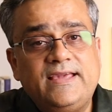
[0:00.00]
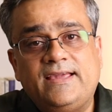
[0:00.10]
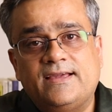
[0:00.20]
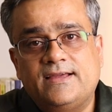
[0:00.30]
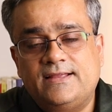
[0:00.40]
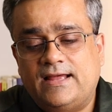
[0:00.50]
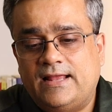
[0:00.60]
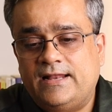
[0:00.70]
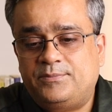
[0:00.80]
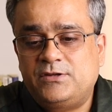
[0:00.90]
thing
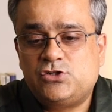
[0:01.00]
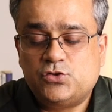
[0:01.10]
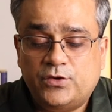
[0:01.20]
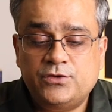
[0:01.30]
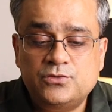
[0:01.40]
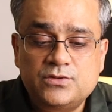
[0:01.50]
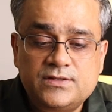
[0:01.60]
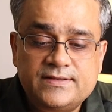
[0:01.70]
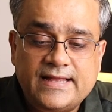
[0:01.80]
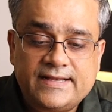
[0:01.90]
let me show you,
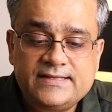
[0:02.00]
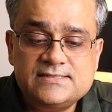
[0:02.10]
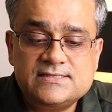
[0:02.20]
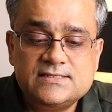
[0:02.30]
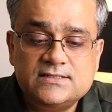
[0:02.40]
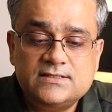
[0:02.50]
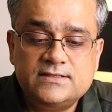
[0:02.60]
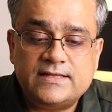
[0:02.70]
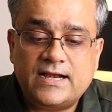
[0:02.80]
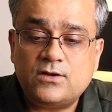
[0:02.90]
that is
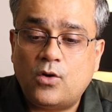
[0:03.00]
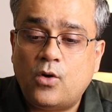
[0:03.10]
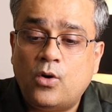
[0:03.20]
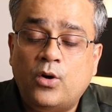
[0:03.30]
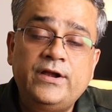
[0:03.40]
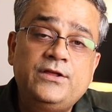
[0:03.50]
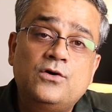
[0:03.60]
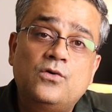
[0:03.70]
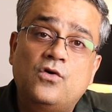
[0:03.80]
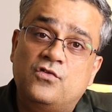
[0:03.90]
that audio
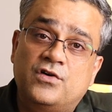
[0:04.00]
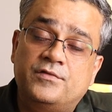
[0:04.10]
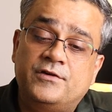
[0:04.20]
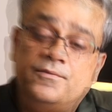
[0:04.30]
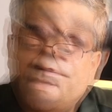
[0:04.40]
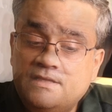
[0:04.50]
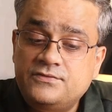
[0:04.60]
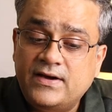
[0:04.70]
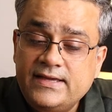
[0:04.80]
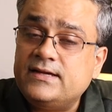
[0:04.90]
overview.
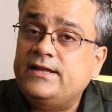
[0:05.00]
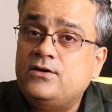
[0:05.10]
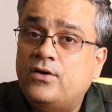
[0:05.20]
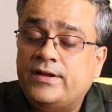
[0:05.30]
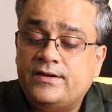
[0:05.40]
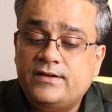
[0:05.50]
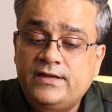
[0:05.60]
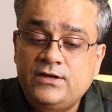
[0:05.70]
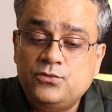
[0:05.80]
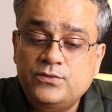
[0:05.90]
If I click on it,
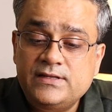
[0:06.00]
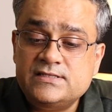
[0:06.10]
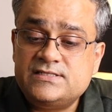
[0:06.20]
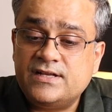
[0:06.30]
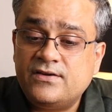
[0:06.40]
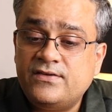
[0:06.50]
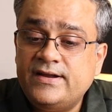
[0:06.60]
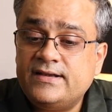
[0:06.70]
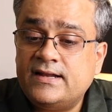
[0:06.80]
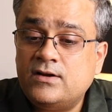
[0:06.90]
it will
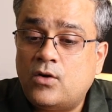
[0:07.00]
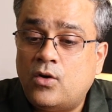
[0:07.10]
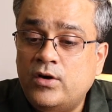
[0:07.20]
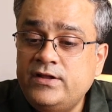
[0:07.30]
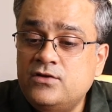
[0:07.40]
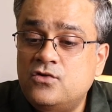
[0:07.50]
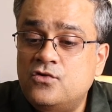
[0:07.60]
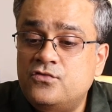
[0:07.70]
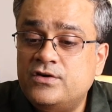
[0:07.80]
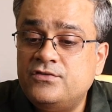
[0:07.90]
generate an audio
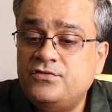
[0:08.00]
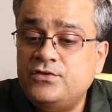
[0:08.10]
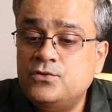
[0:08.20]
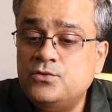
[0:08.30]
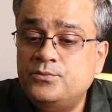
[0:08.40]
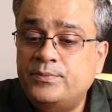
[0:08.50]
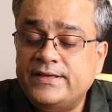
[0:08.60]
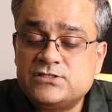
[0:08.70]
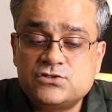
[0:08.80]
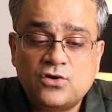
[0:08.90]
overview
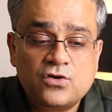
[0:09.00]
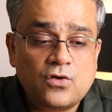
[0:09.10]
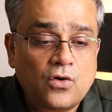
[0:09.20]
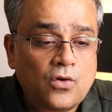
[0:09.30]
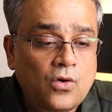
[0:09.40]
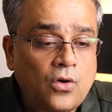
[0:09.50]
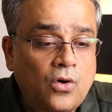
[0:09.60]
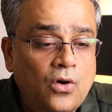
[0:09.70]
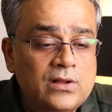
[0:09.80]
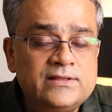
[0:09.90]
based on
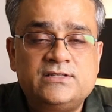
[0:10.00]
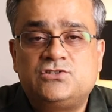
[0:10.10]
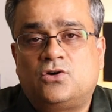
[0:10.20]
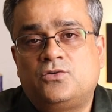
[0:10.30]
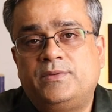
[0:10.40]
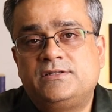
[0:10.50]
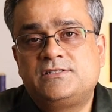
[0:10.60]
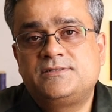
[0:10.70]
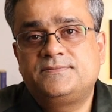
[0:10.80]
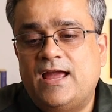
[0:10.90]
all these
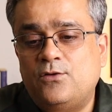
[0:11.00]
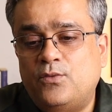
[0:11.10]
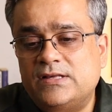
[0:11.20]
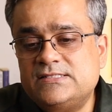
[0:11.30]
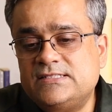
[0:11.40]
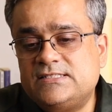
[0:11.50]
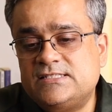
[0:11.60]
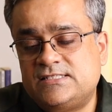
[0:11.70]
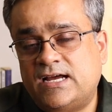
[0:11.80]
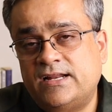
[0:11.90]
documents. And once this
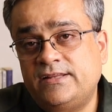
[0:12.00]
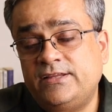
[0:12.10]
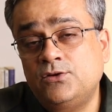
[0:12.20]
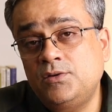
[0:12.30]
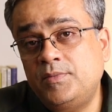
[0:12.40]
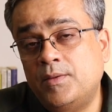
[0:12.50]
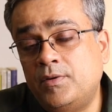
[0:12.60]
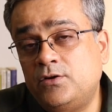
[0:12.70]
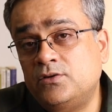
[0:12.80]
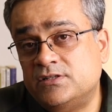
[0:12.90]
is done, you'll be
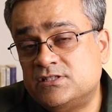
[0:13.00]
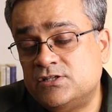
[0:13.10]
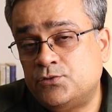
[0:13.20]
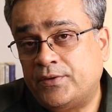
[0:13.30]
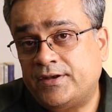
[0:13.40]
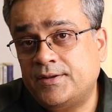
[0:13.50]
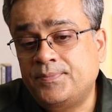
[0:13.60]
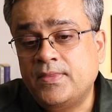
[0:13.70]
able to listen to it.